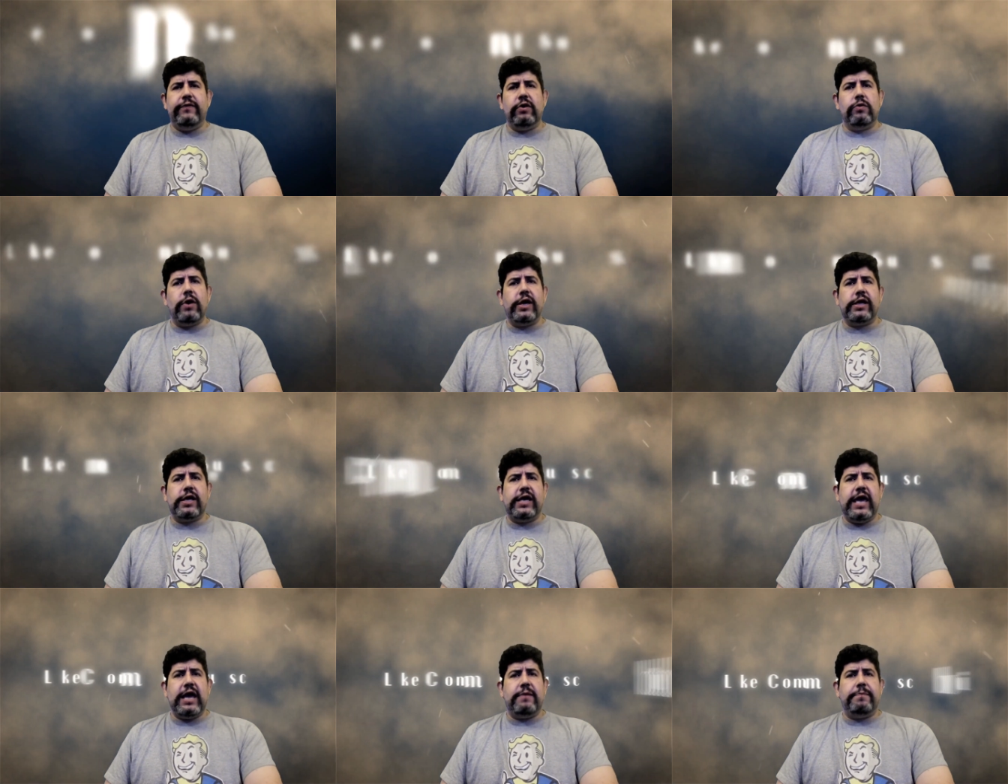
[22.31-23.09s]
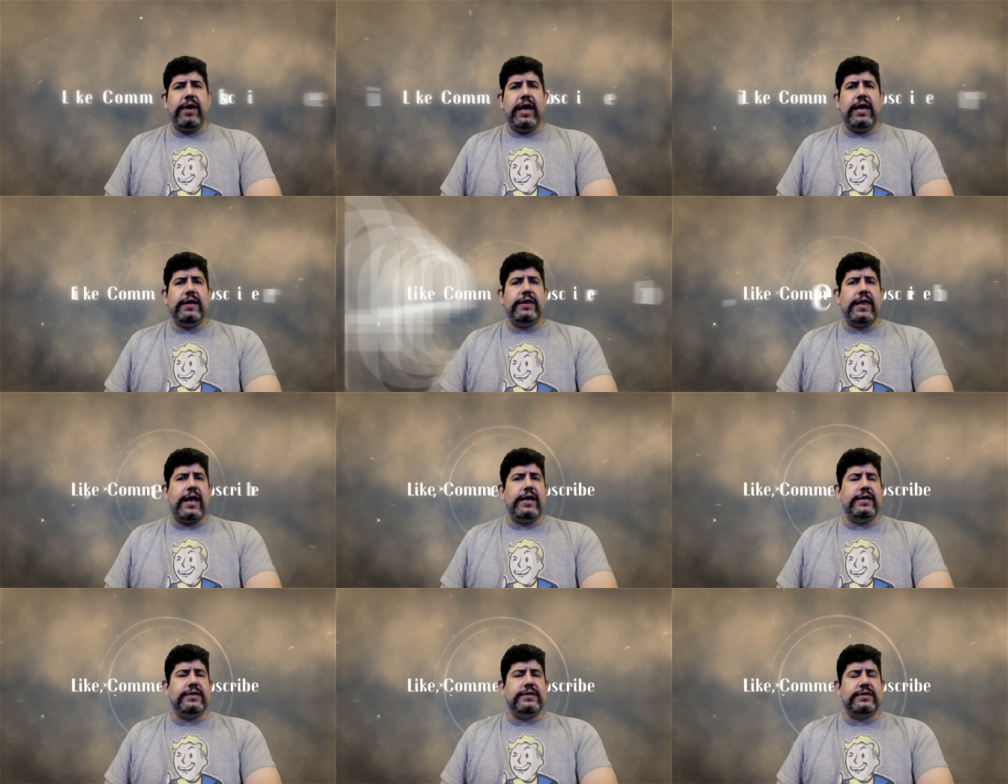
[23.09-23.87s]
running a campaign that
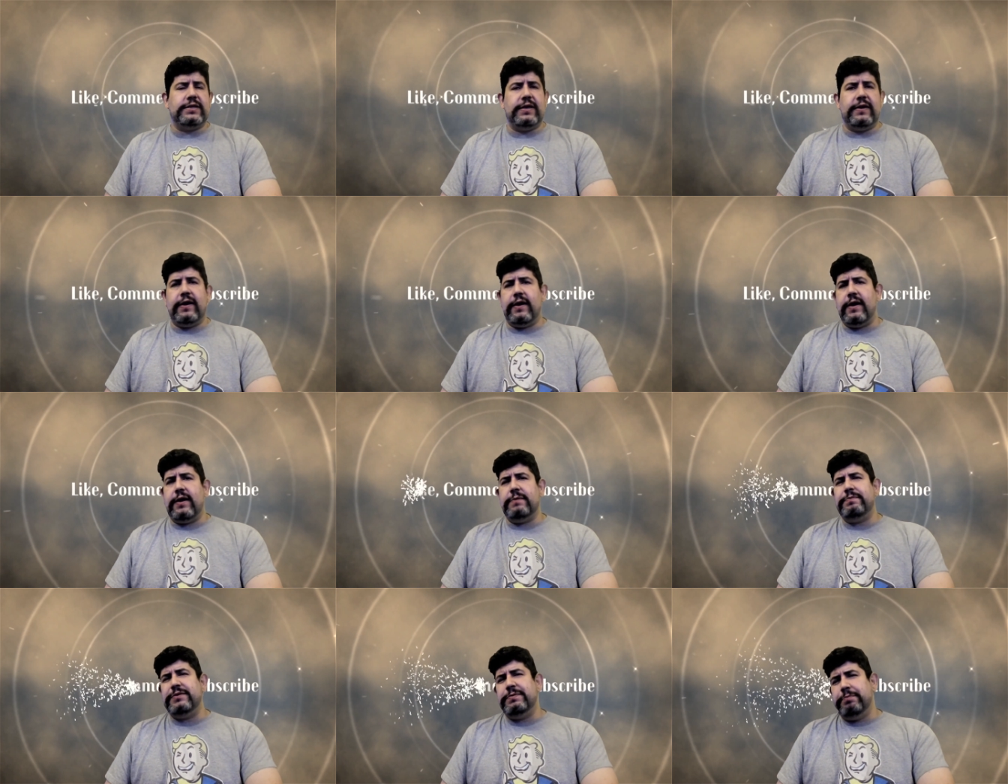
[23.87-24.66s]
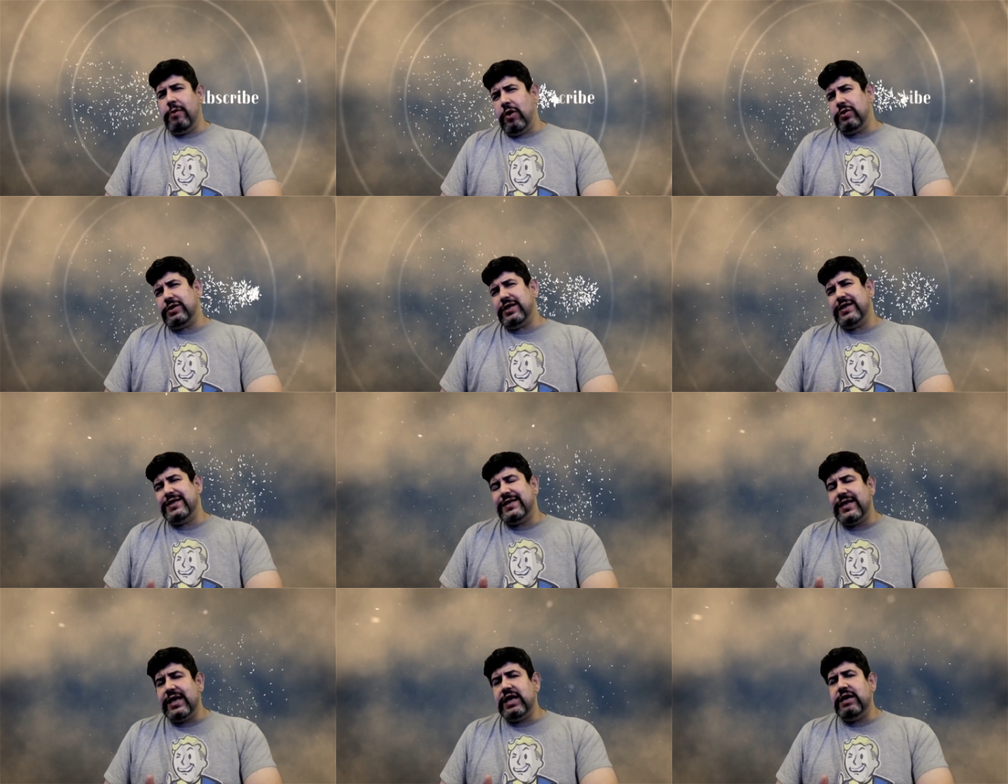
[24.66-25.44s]
is mostly
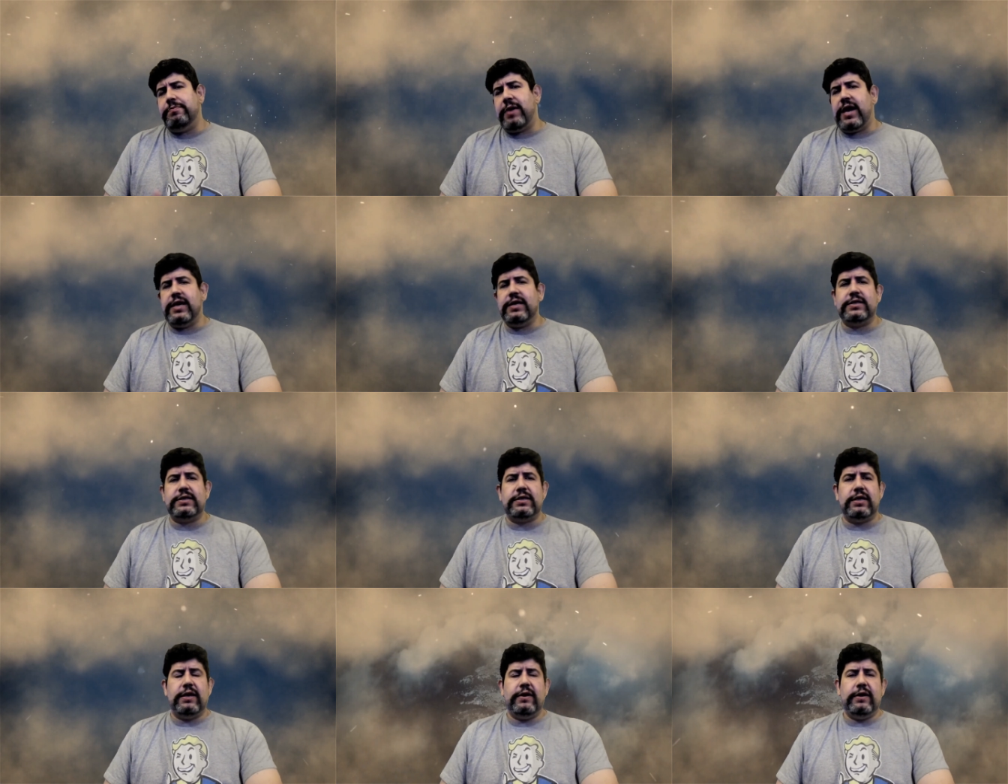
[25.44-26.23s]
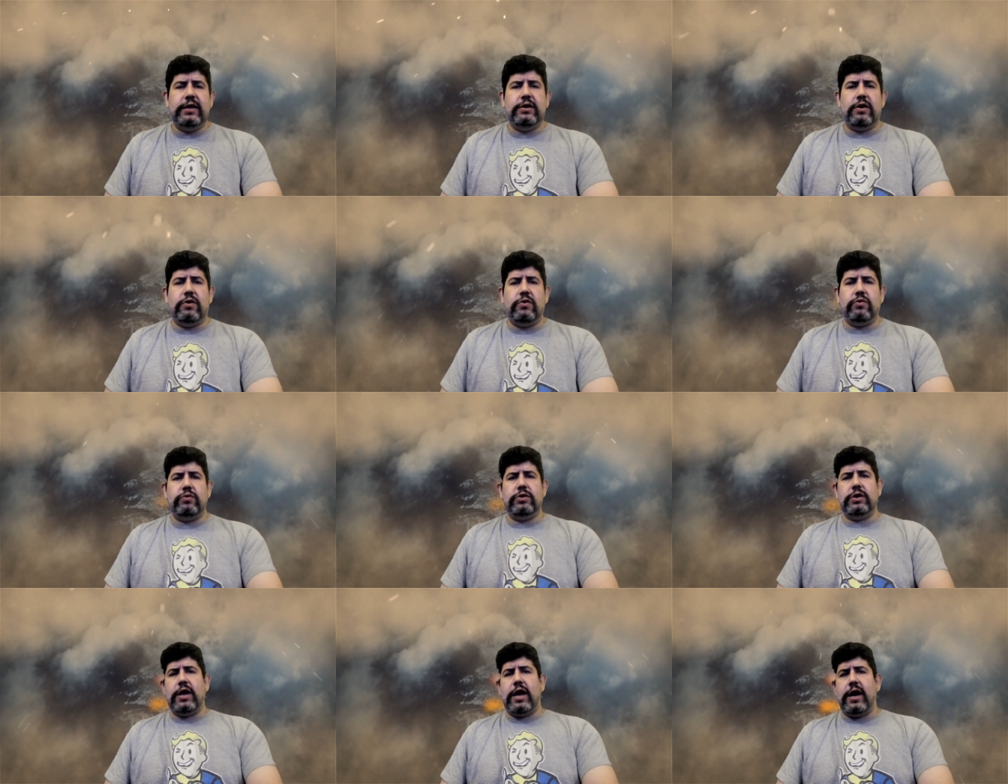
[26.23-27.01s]
city-based,
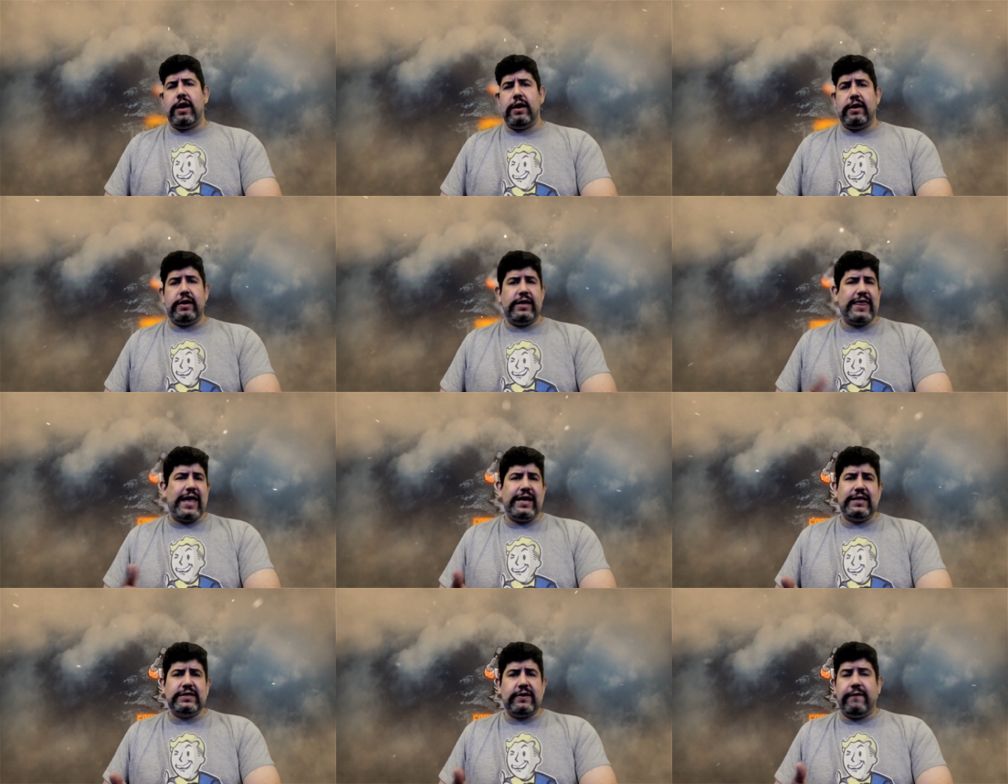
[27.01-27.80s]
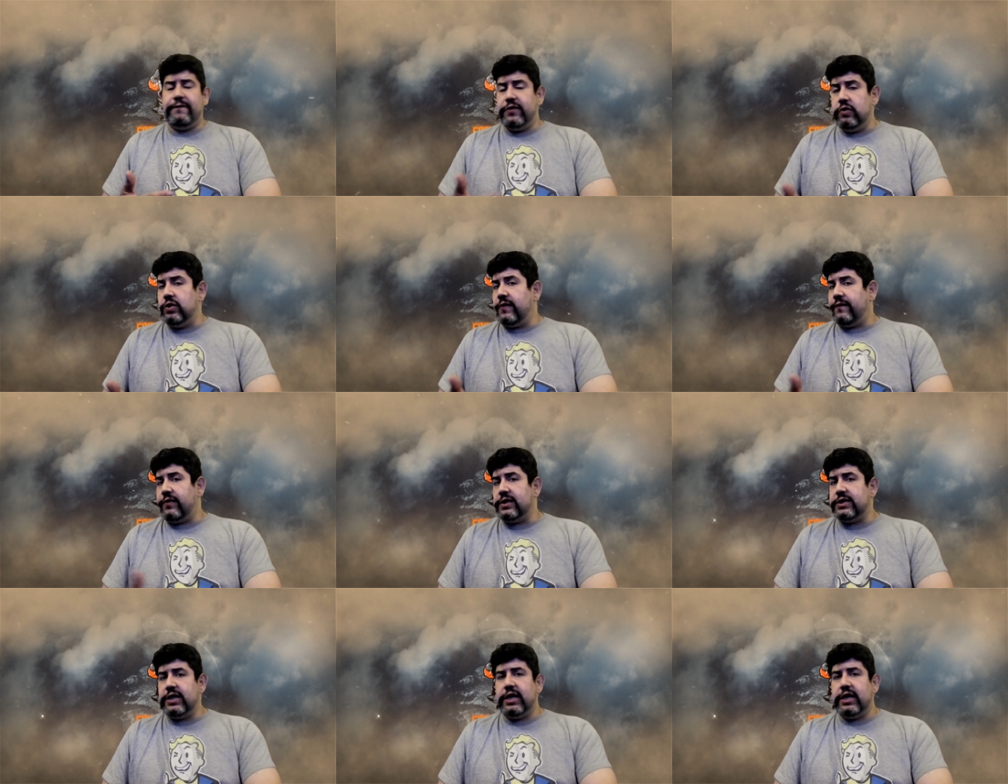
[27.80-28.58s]
that is a few
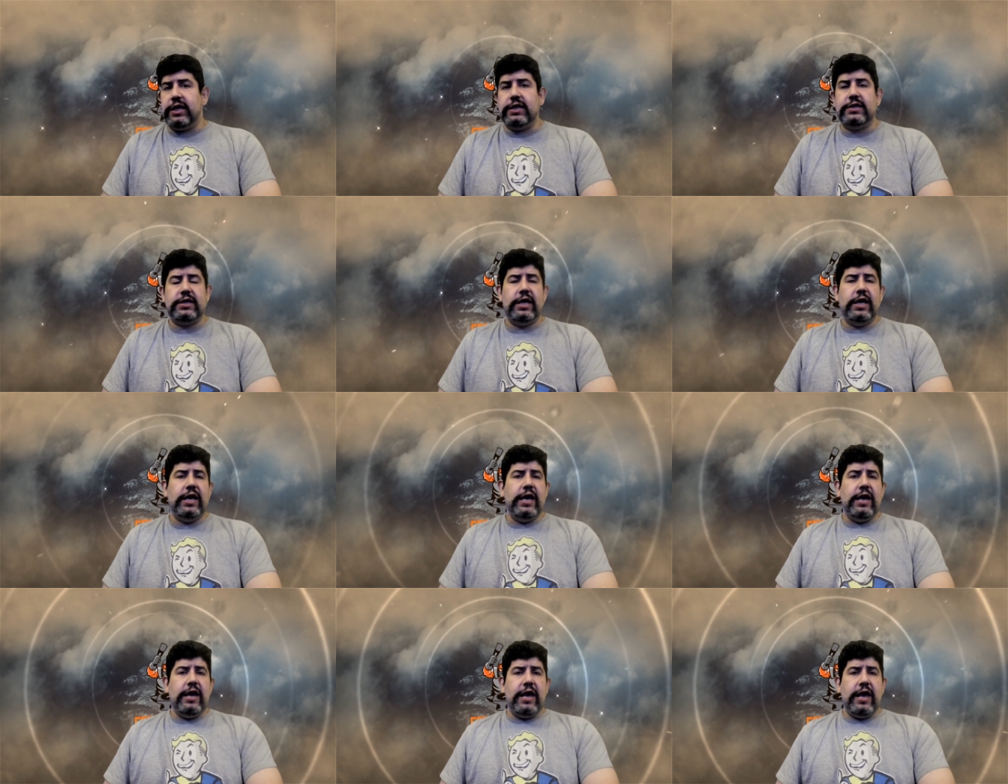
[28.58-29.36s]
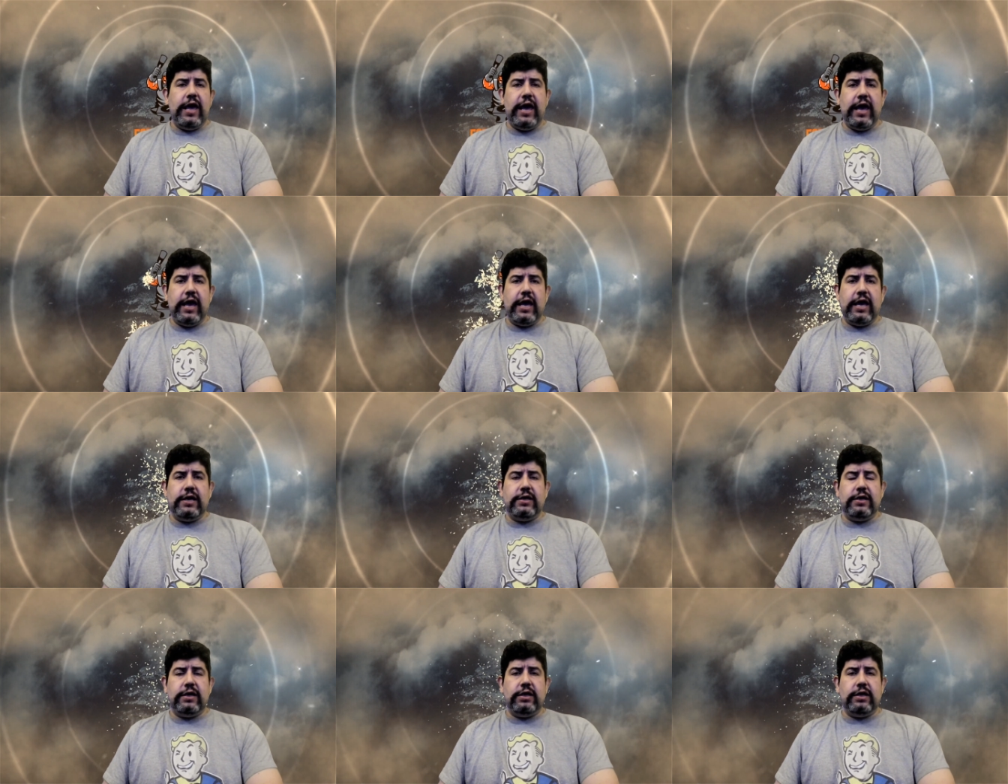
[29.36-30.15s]
different cities,
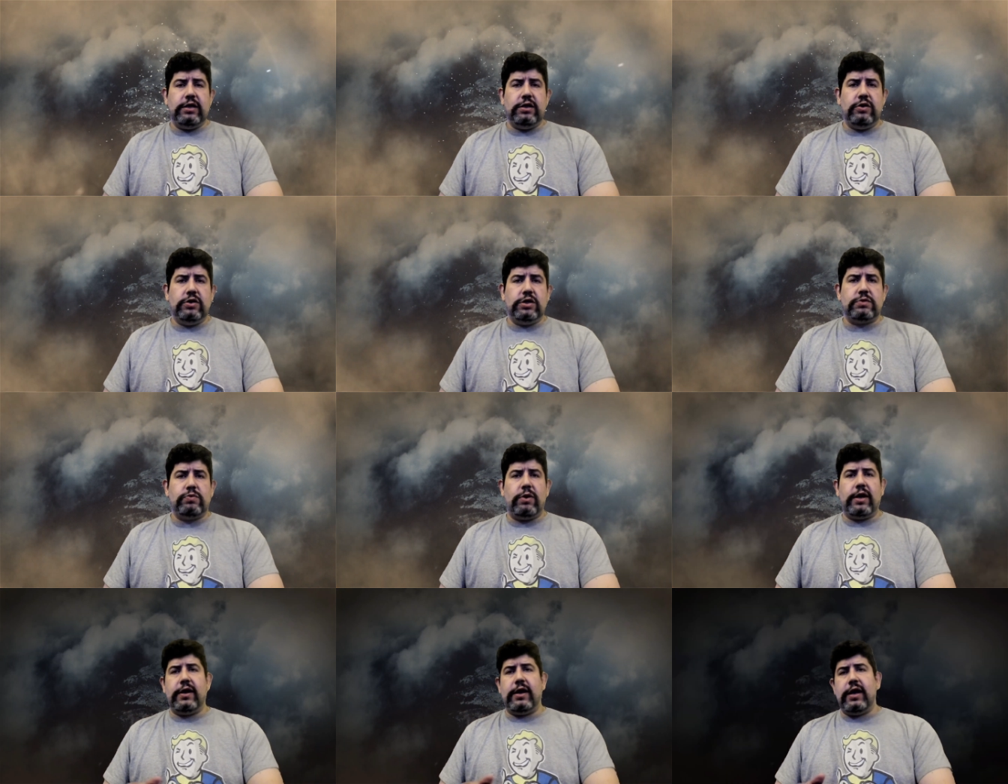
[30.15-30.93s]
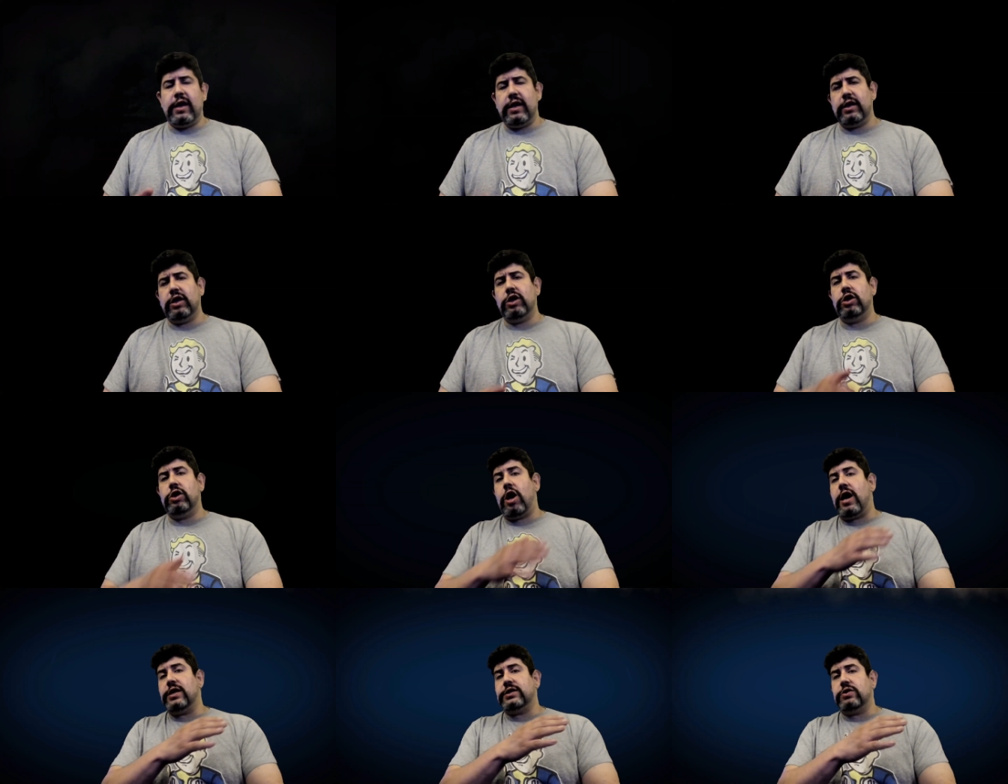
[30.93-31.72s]
and you just want to
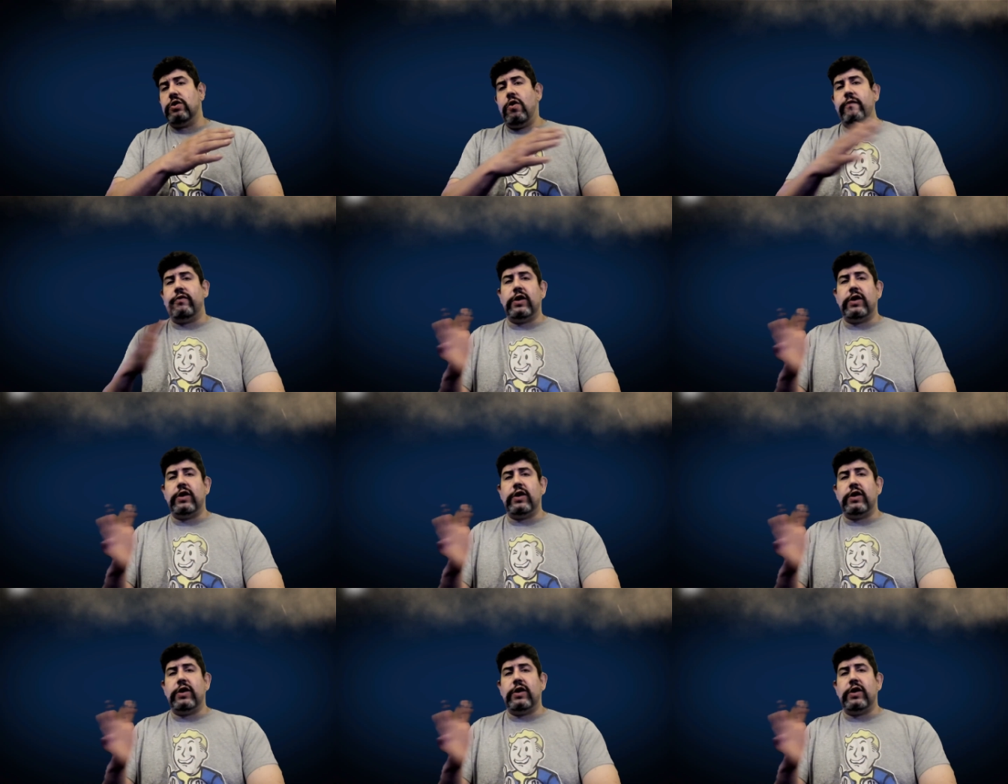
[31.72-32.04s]
gloss over